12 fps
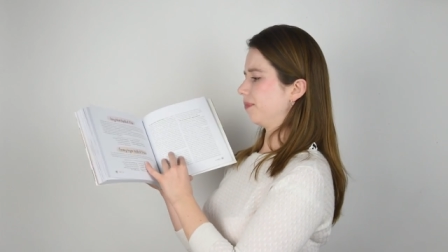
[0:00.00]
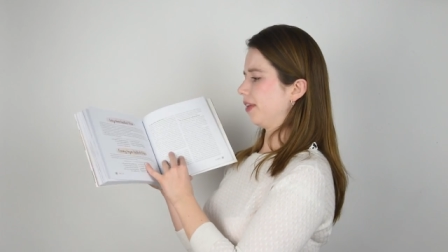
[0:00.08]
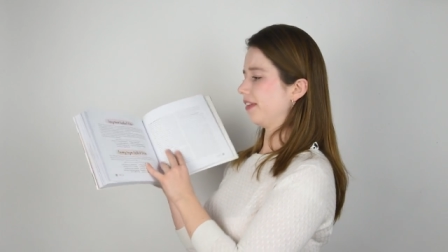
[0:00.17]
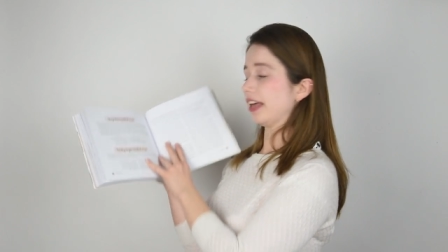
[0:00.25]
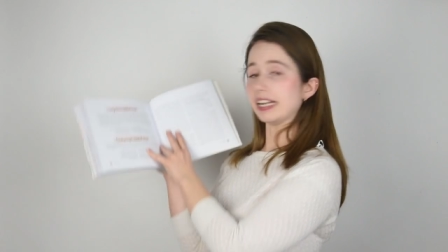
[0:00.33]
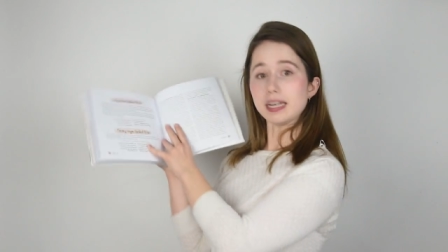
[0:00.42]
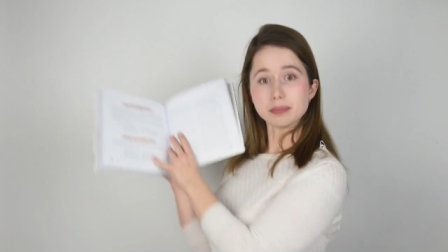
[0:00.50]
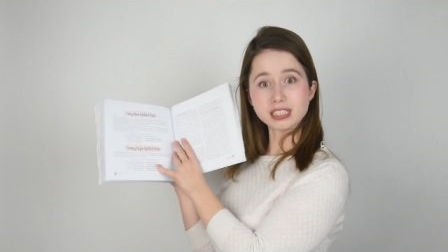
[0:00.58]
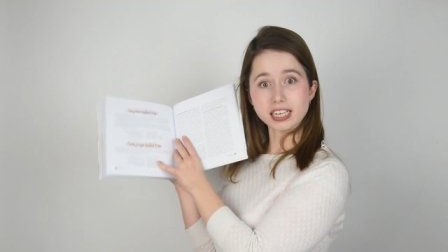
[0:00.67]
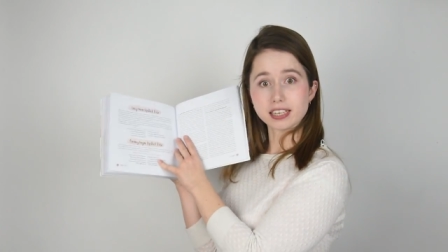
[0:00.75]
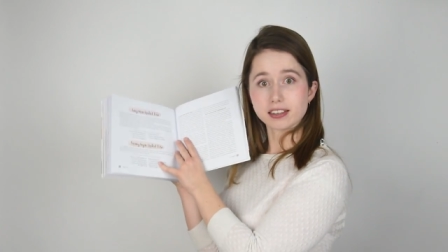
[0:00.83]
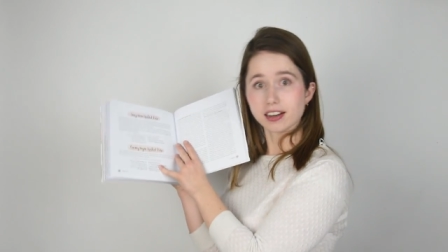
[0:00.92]
And then
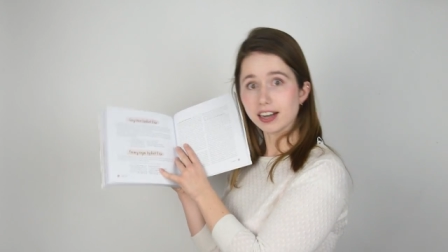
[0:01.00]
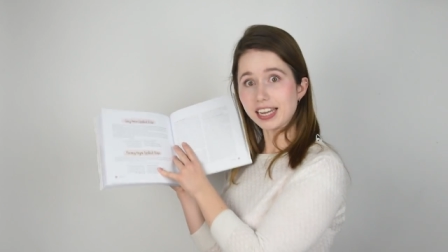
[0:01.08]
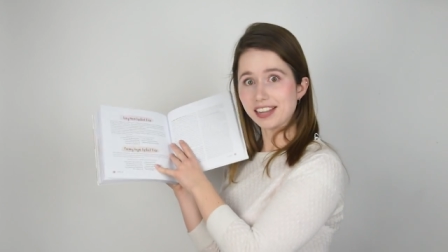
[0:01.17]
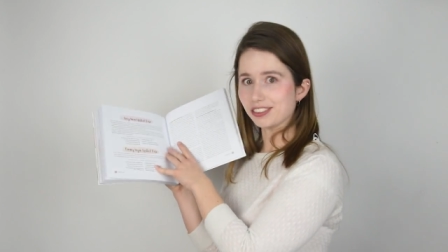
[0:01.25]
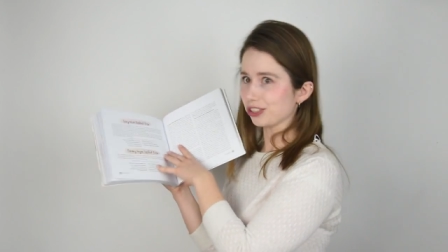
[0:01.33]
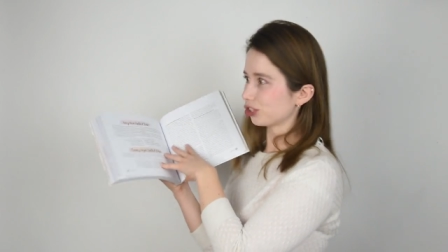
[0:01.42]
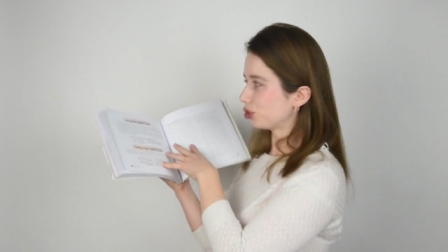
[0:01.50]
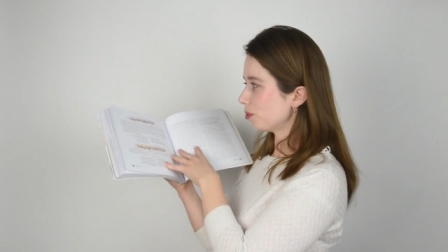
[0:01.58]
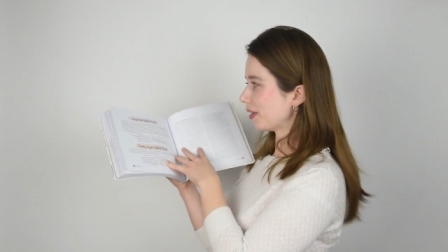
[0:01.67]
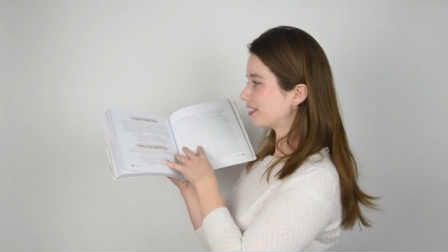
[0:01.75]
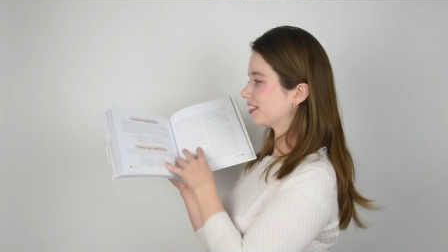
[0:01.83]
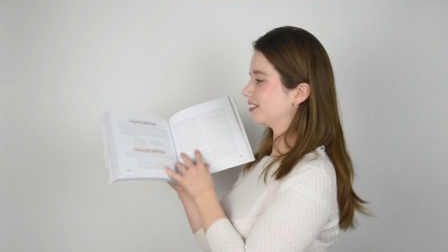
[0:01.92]
lipstick. Again, there's two
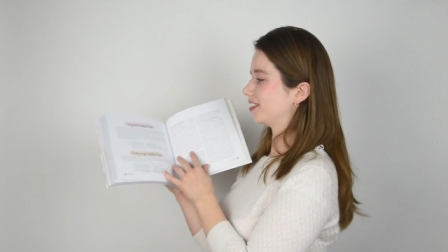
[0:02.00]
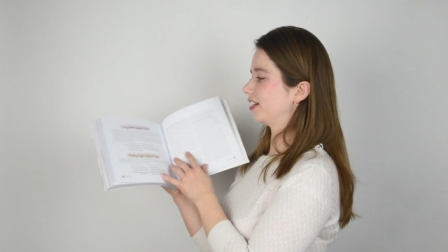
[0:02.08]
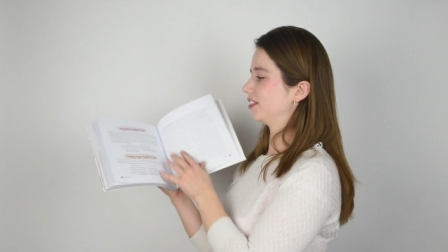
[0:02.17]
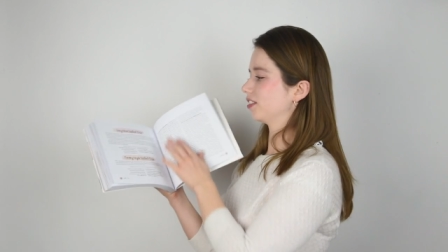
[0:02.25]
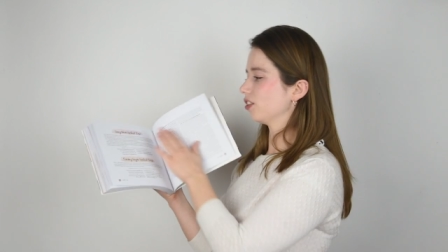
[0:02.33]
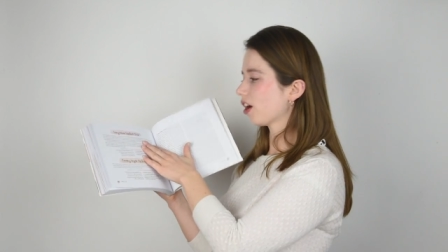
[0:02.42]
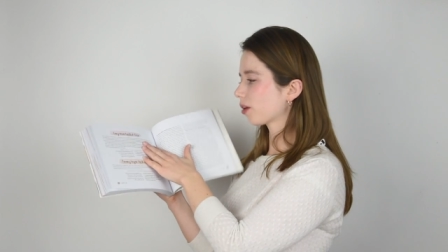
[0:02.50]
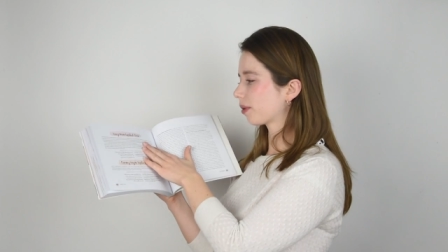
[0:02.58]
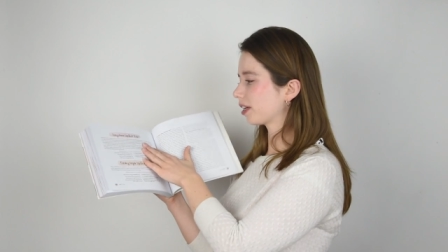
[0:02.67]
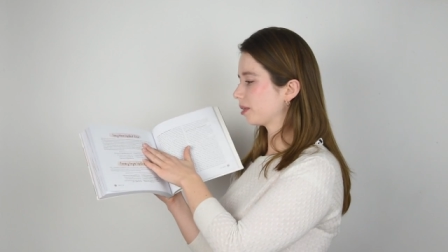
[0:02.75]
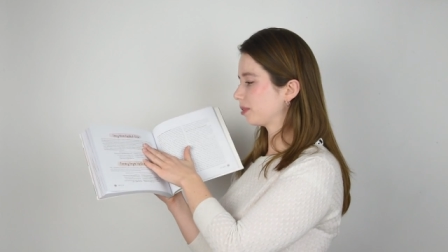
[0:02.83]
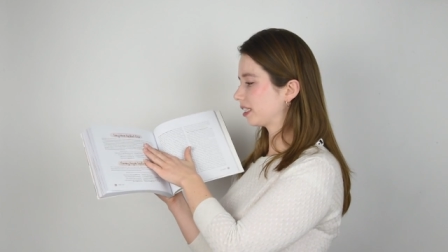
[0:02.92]
bases. There is a long
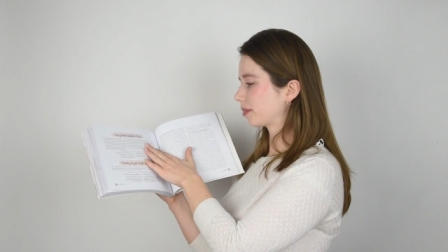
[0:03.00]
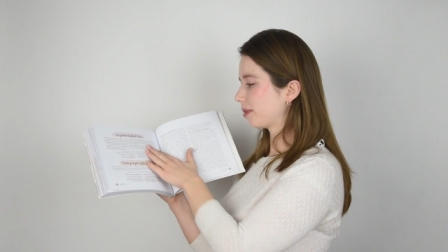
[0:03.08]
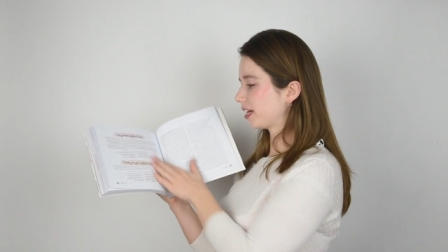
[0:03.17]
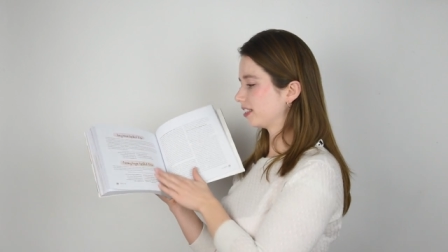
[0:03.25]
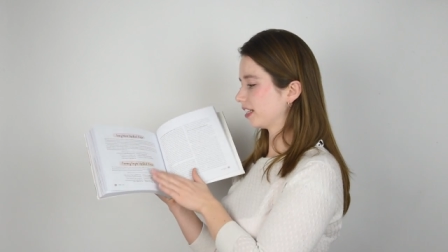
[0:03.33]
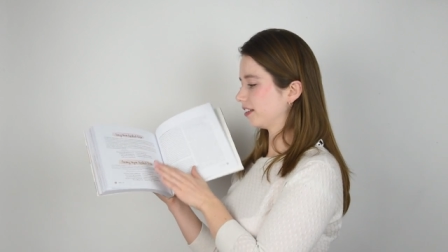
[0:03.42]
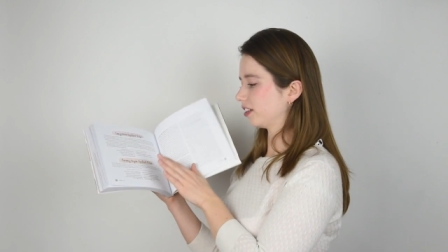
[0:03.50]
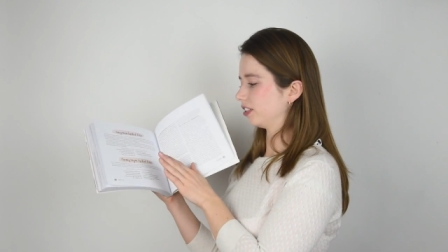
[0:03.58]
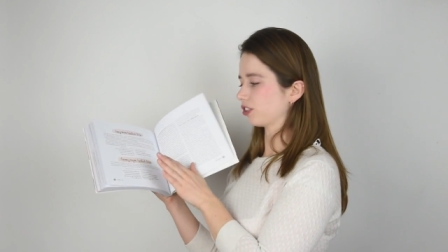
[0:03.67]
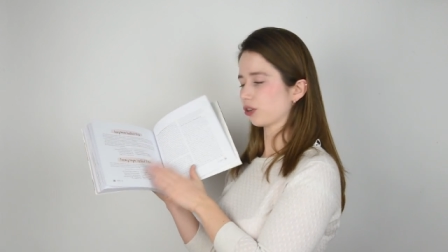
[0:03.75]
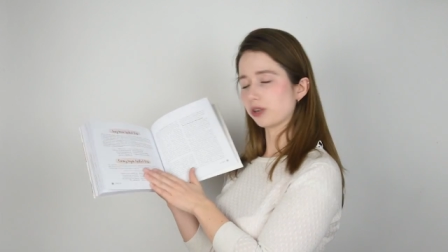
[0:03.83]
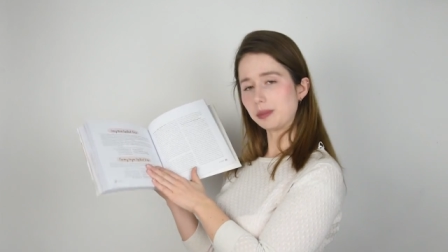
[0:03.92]
wear lipstick base and there
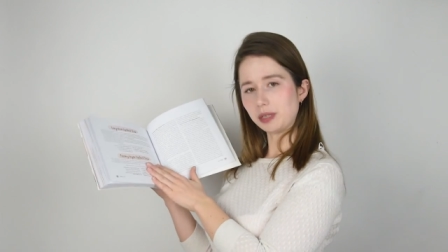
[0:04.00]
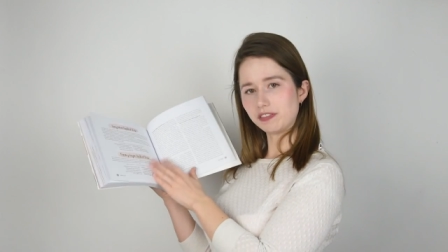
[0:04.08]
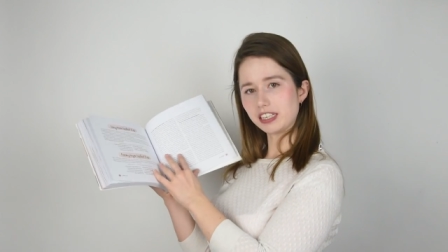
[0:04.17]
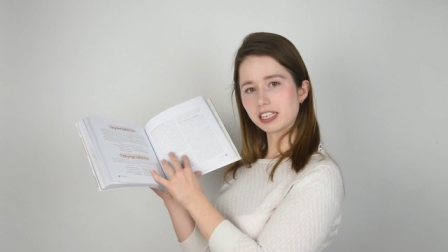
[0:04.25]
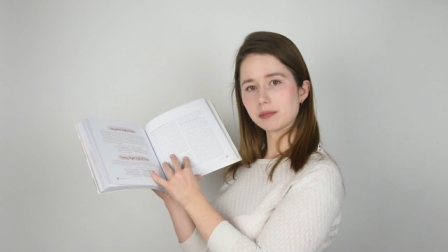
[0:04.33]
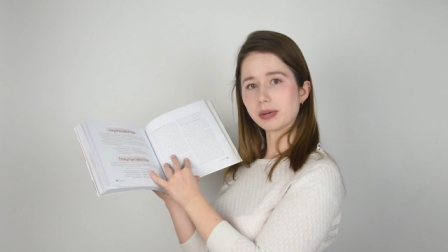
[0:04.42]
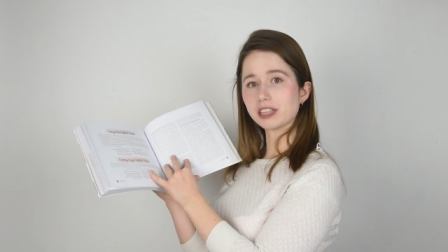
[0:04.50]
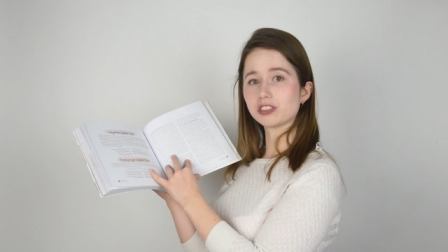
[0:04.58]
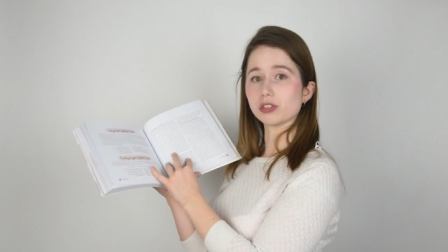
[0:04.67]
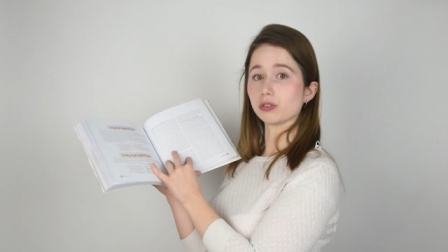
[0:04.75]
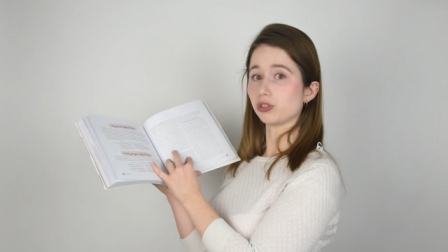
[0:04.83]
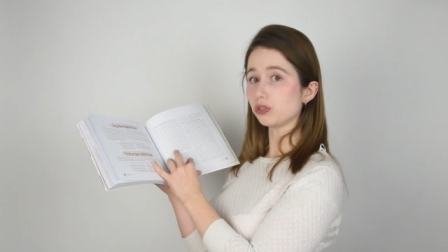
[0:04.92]
is a creamy vegan base.
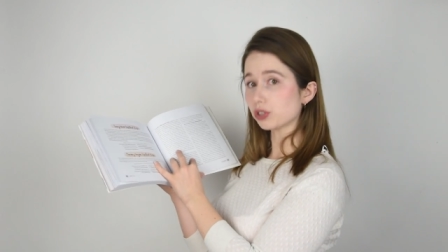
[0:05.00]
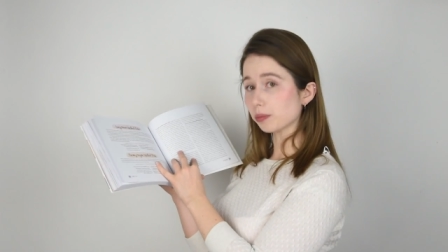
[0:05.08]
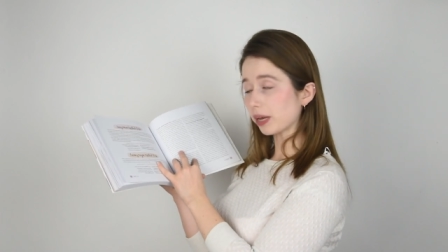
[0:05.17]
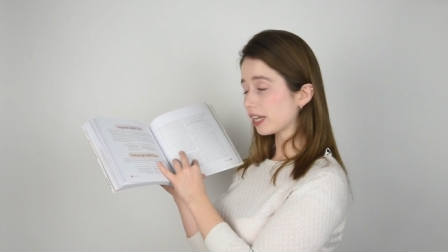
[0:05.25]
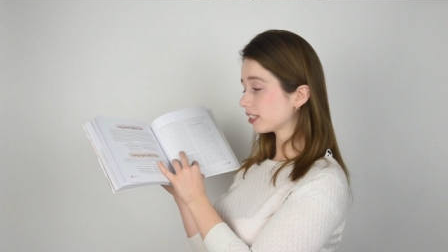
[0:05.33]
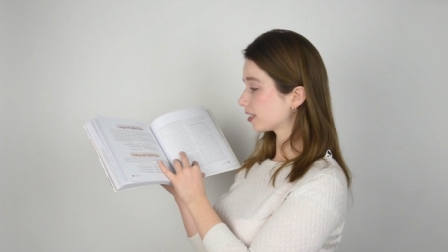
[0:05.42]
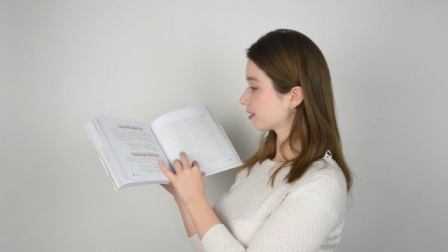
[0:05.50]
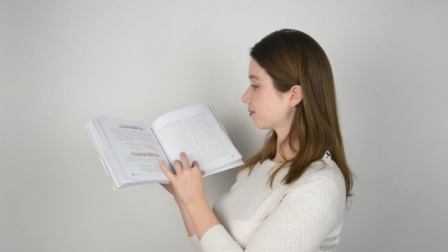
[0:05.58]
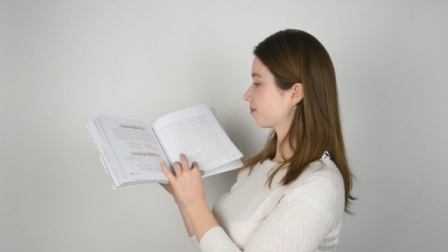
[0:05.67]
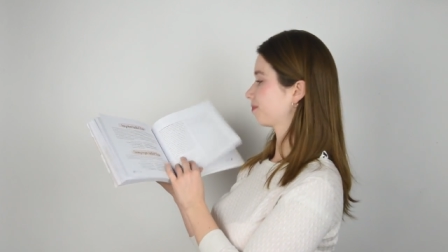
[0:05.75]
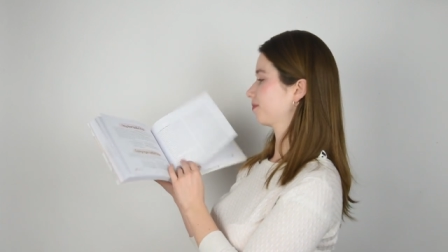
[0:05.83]
So choose your base